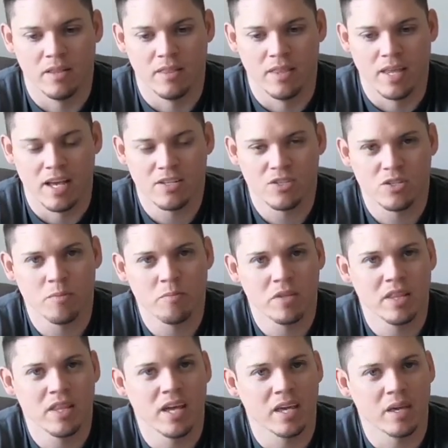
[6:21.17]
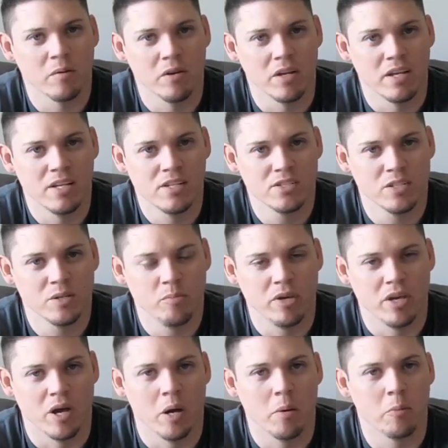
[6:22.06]
that's something that can easily
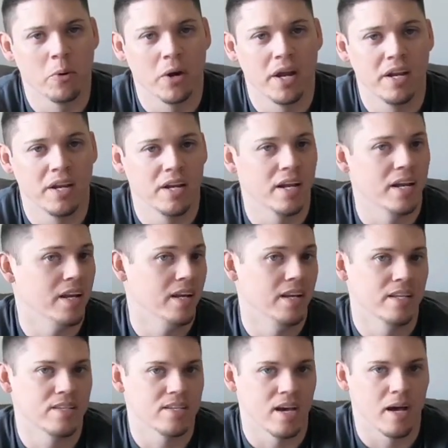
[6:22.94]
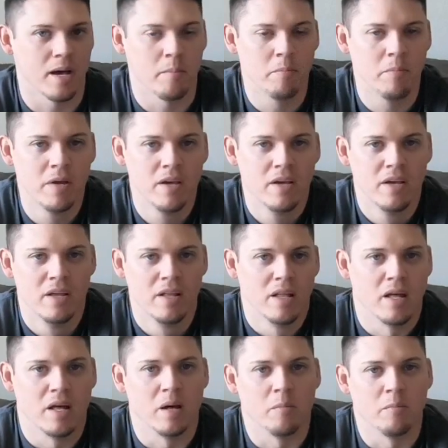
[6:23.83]
be upgraded at any time.
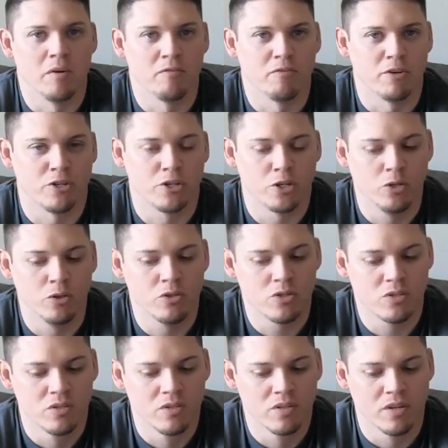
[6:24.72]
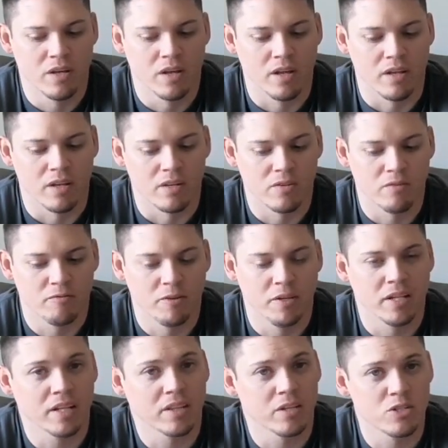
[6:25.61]
If your shoes
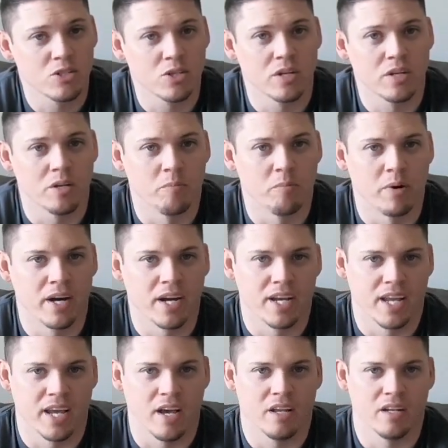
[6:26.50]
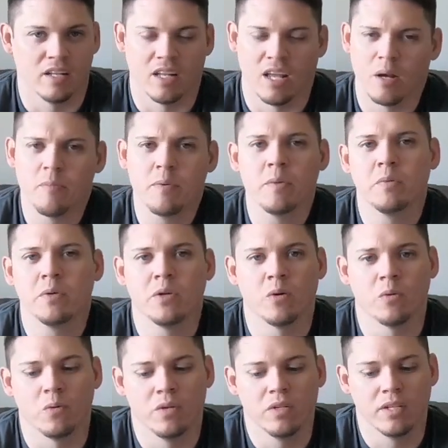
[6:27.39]
feel like they're starting to break down, a lot of people
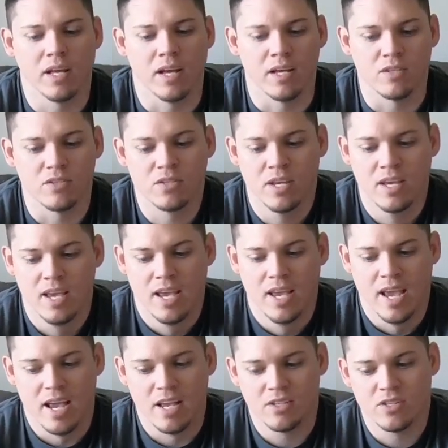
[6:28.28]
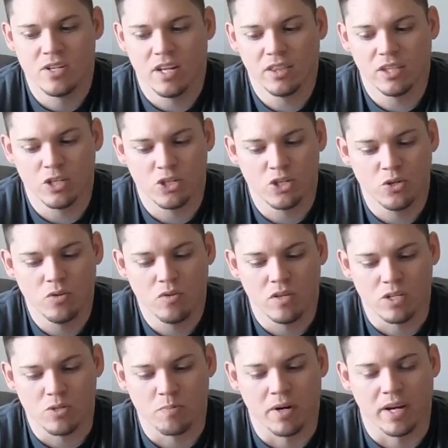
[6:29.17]
don't realize it's not the shoe
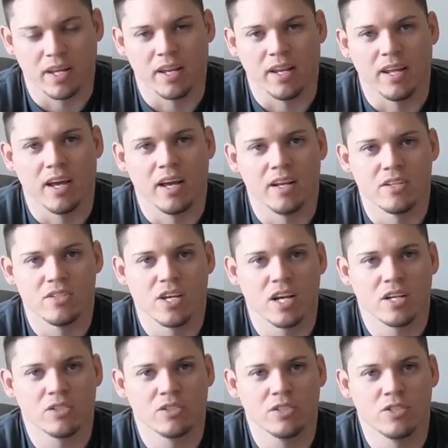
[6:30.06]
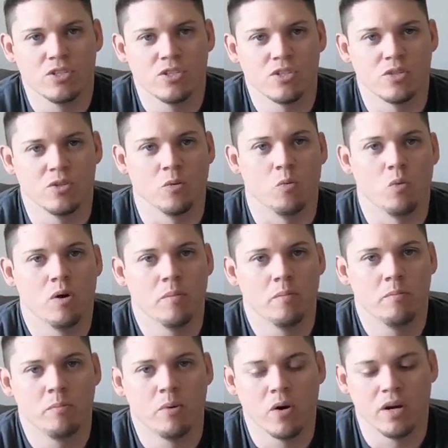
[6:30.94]
that's breaking down, it's actually just the one
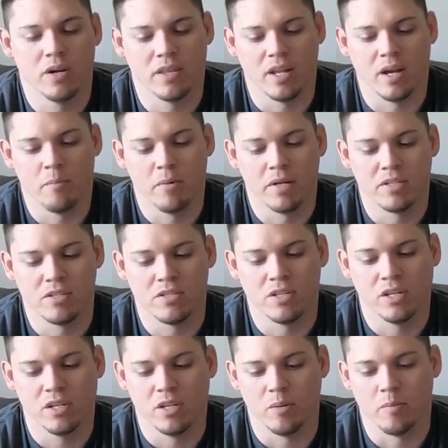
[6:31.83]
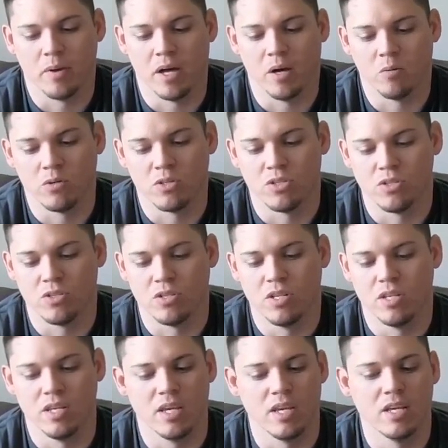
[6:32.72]
part that I'm about to tell you about, which is
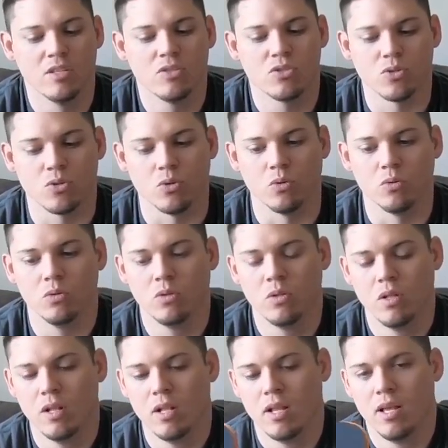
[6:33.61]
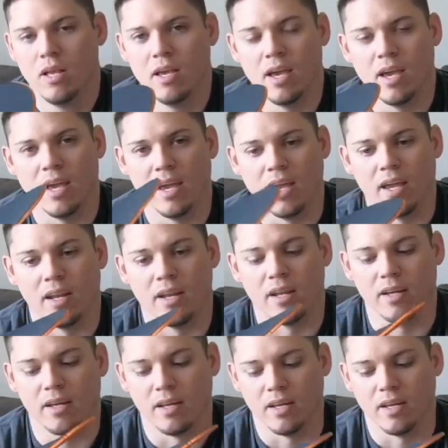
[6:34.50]
the insole. And